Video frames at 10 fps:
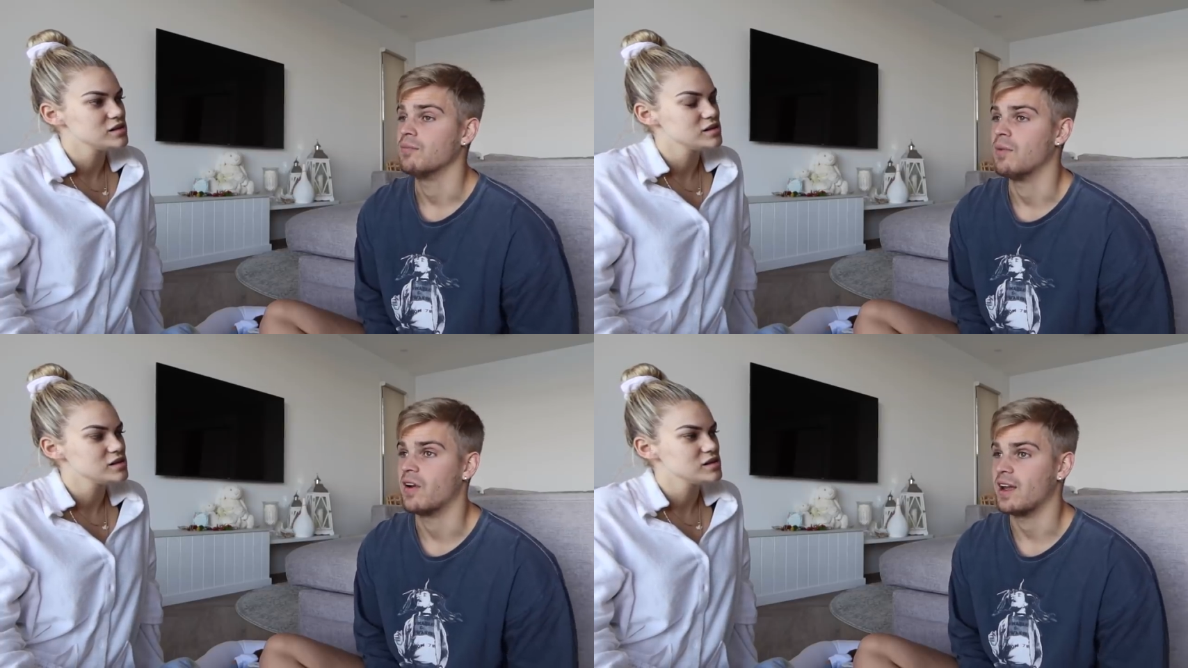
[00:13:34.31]

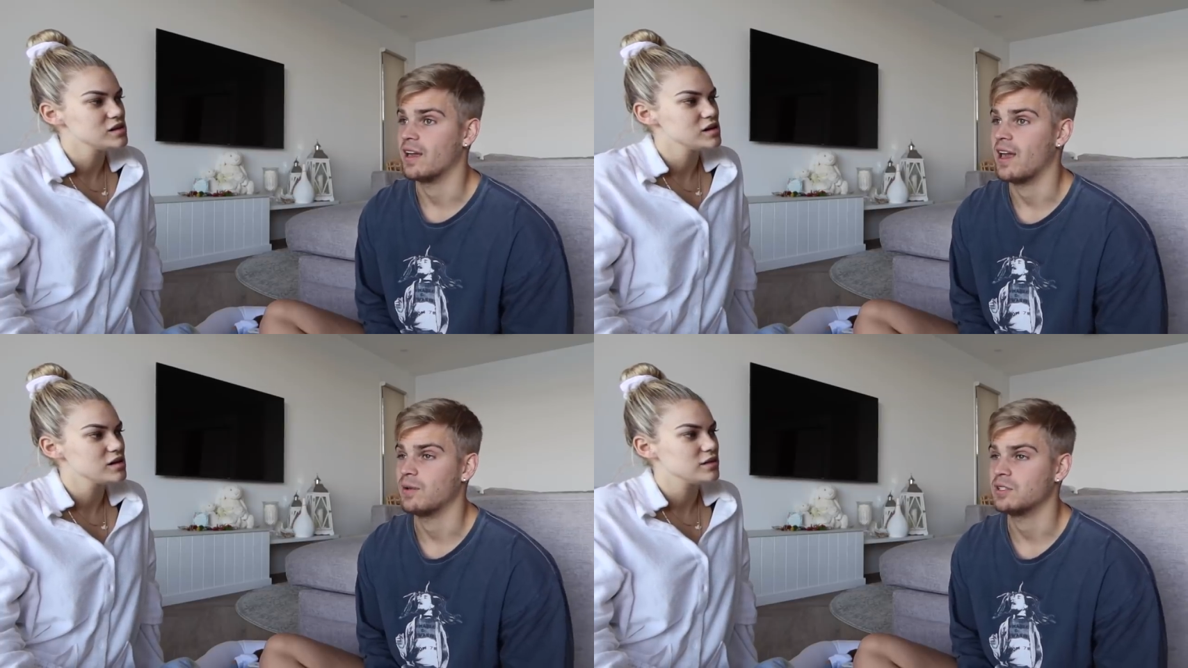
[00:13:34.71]

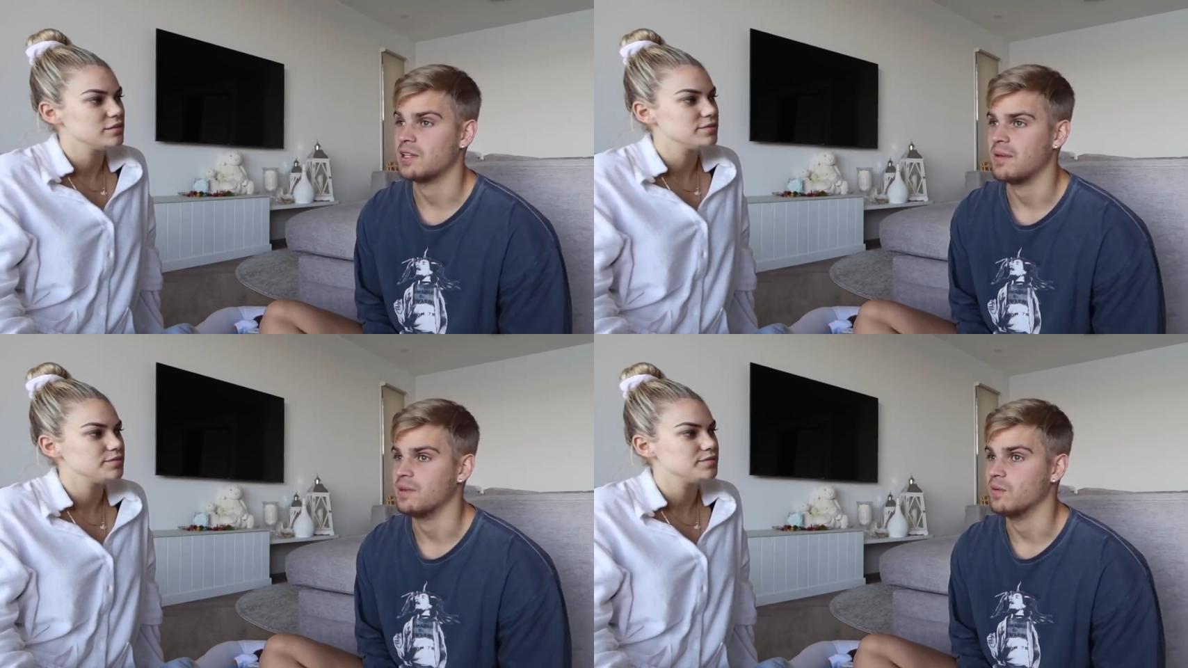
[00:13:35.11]
Speaker 1: Maria, which
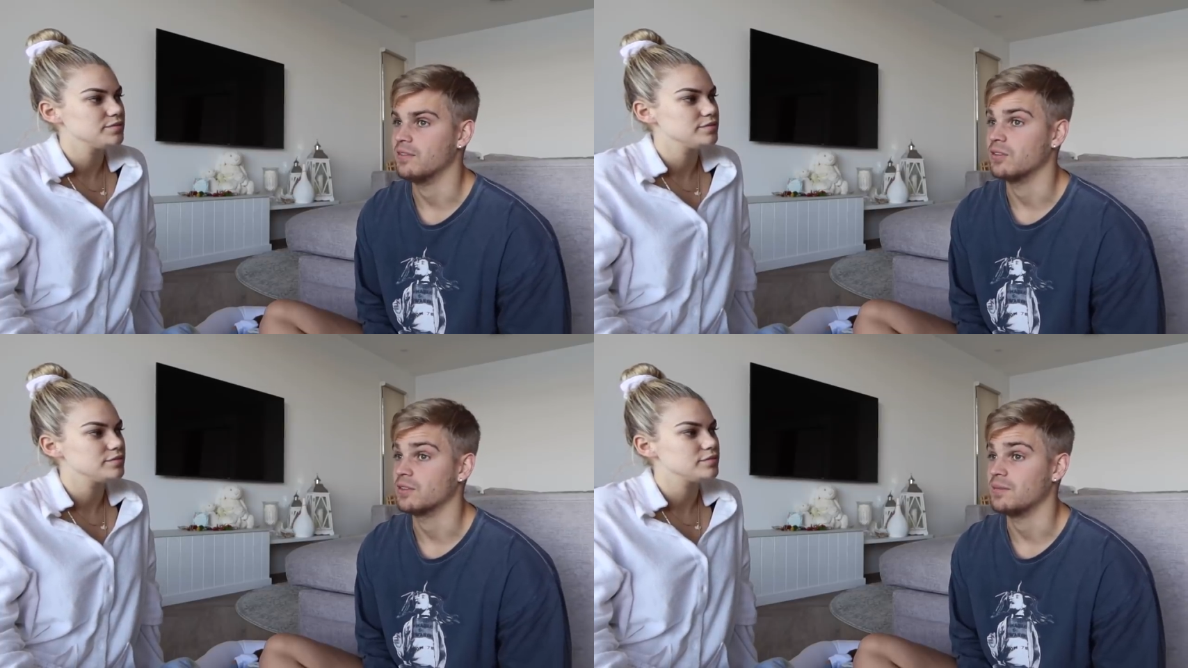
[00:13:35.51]
is our
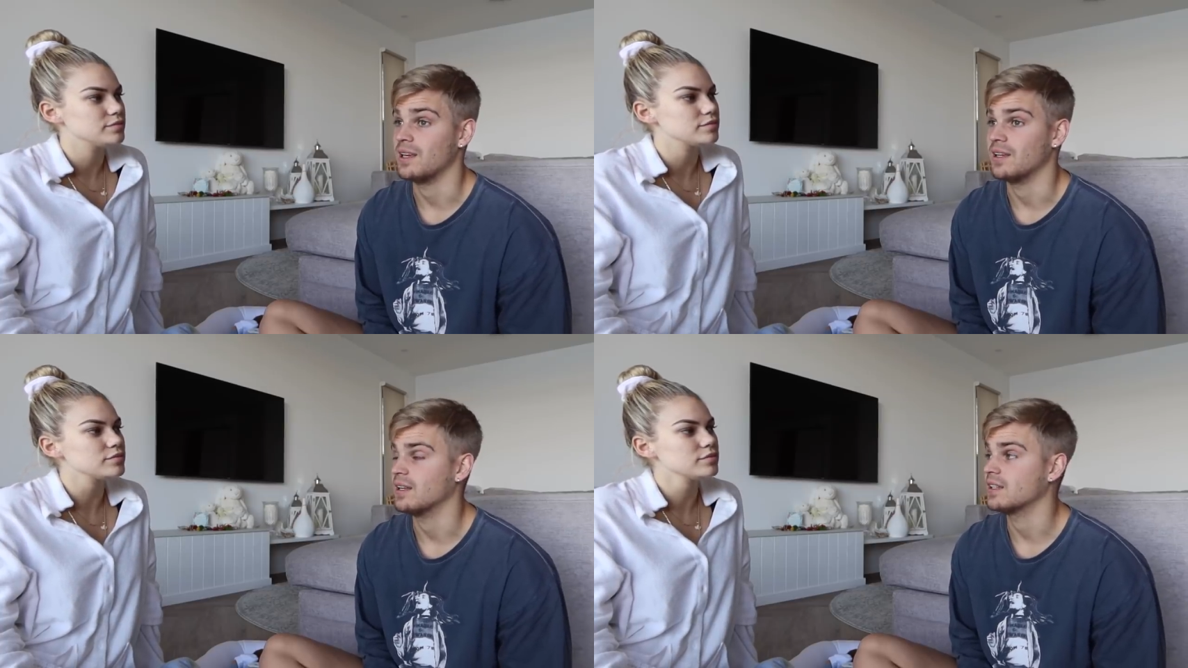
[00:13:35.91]
midwife, looked at
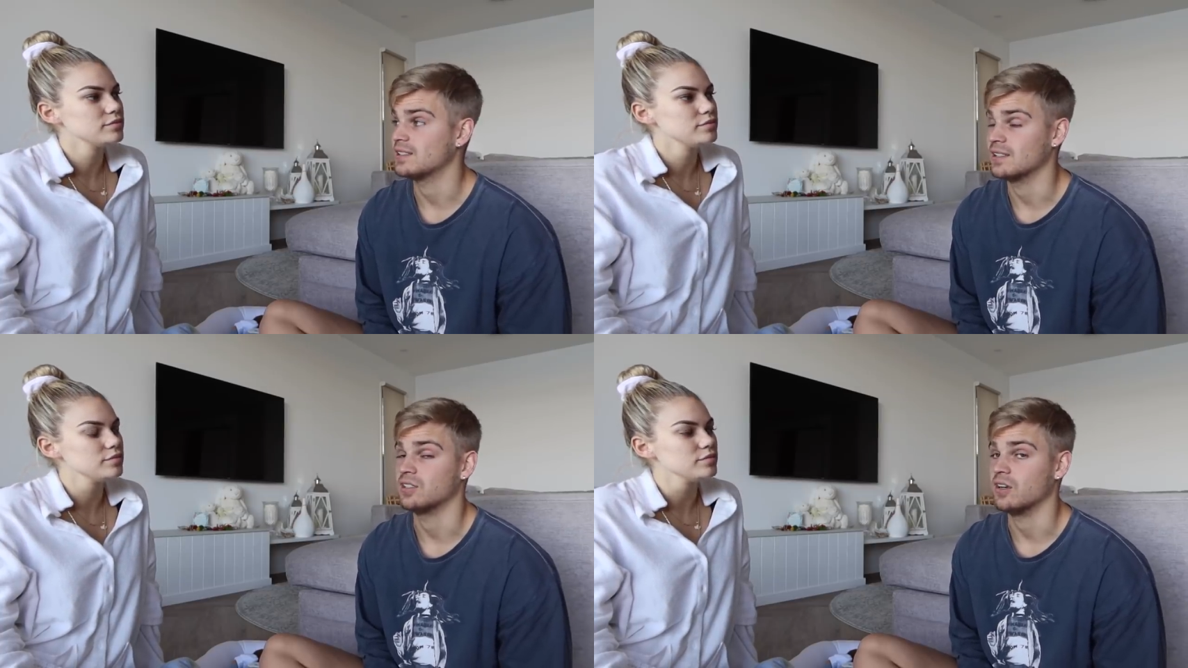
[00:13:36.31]
me
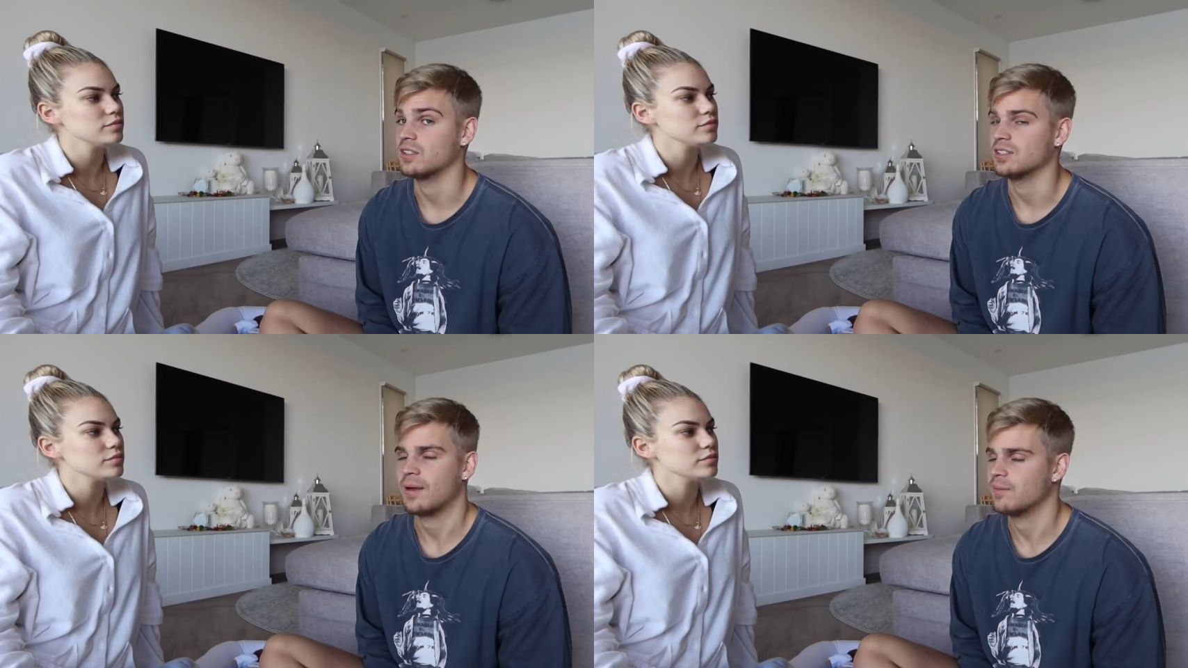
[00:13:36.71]
because the
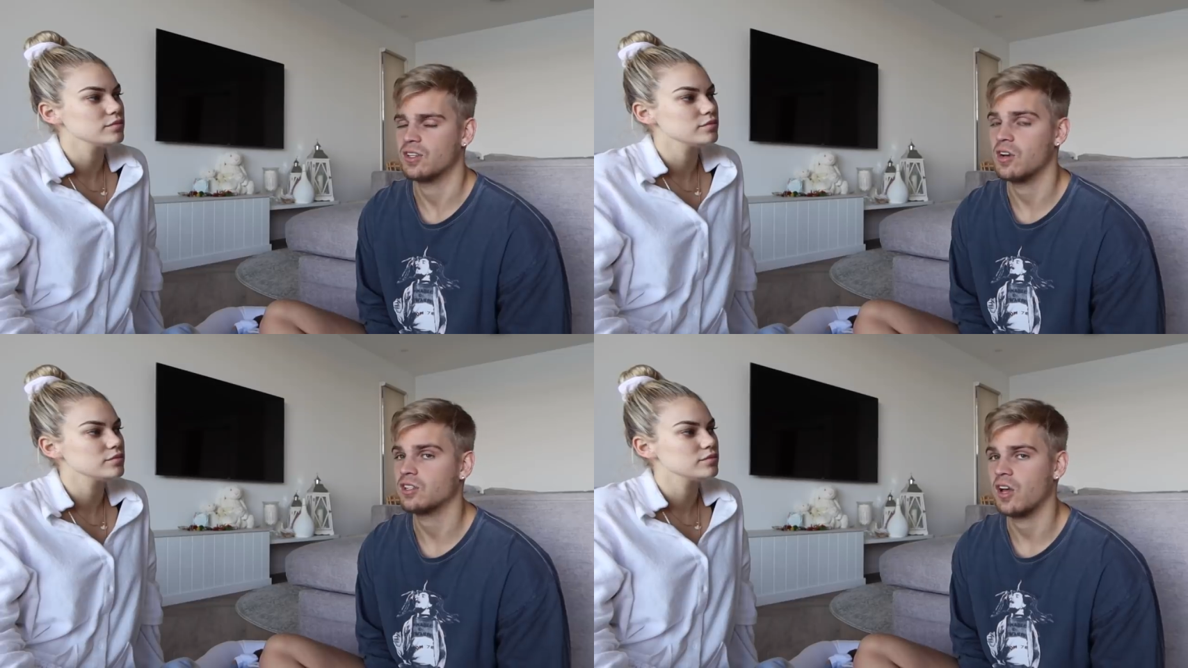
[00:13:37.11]
doctors
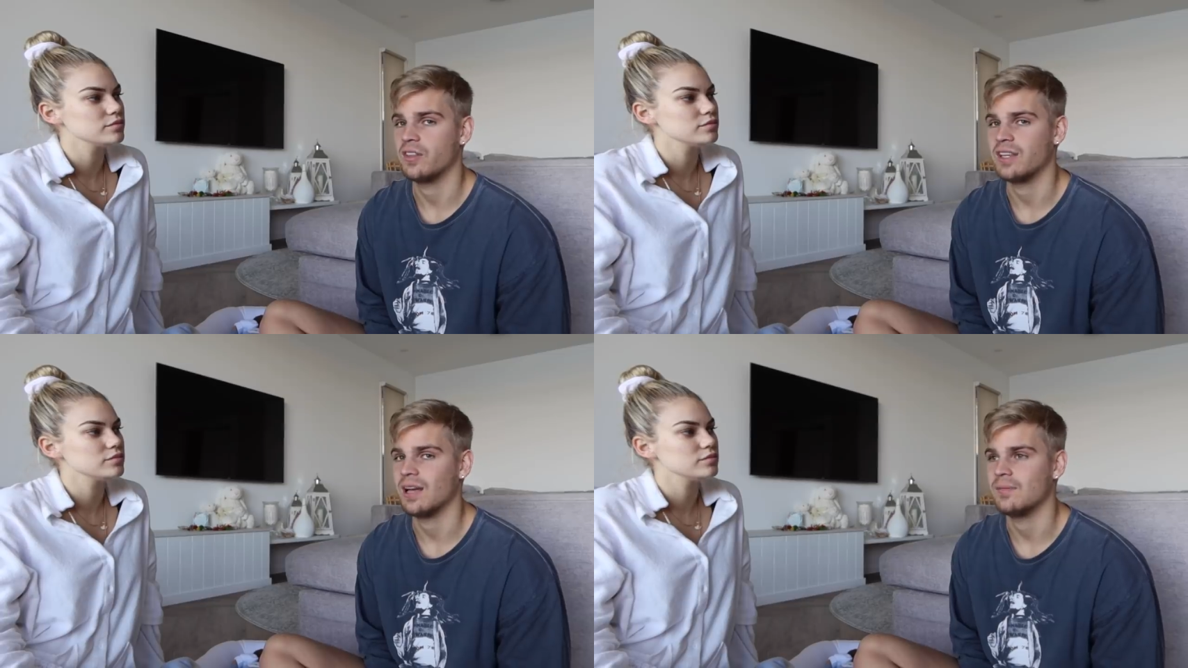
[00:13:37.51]
The doctor
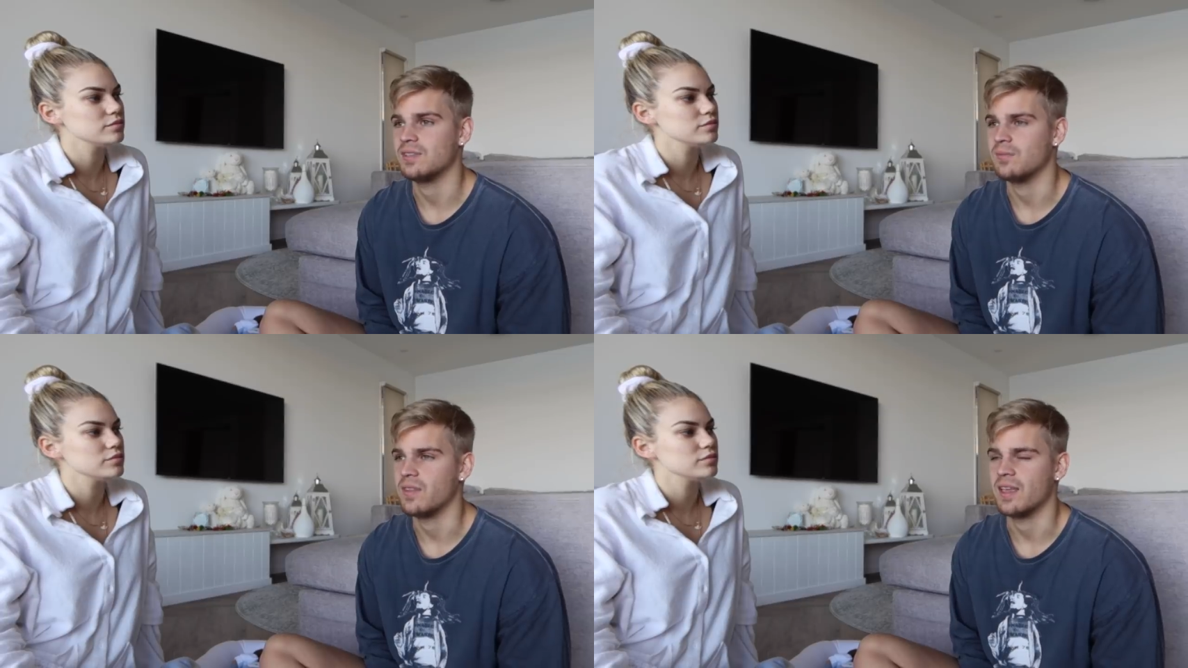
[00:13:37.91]
only
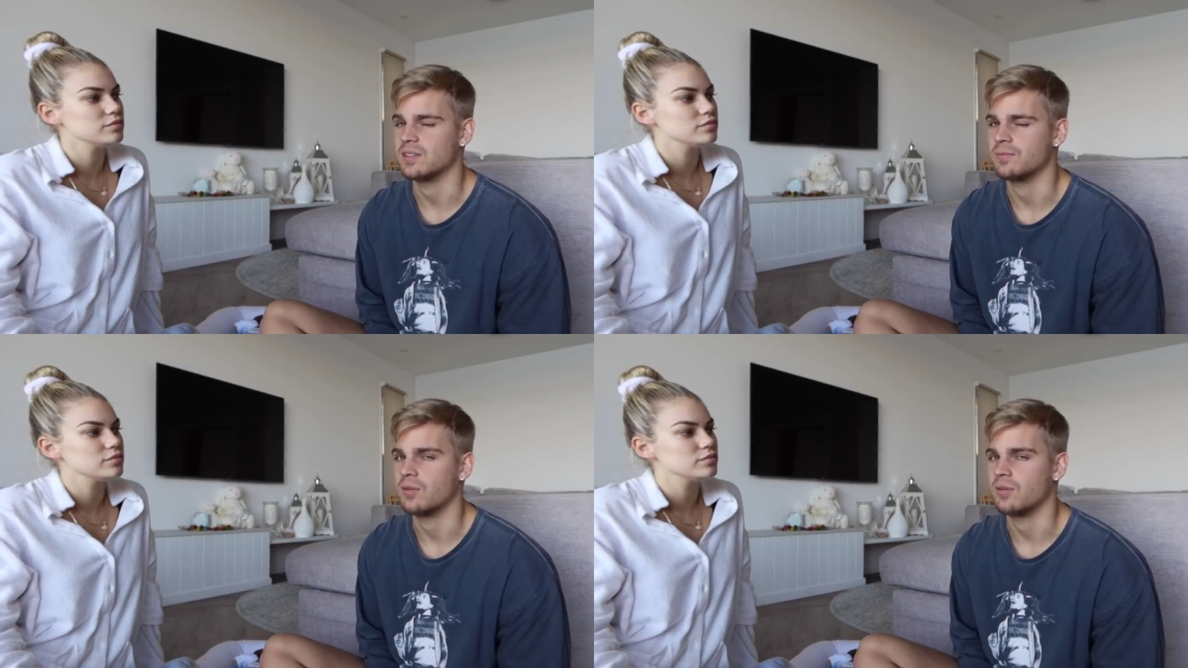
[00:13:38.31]
comes in when there's a